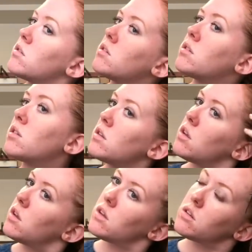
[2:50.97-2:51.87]
that was
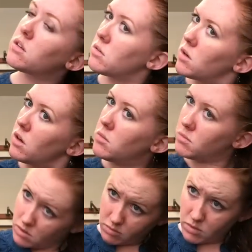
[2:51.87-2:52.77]
not
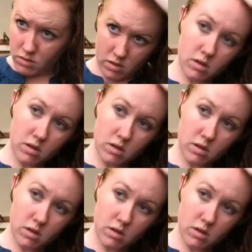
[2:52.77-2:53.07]
pleasant.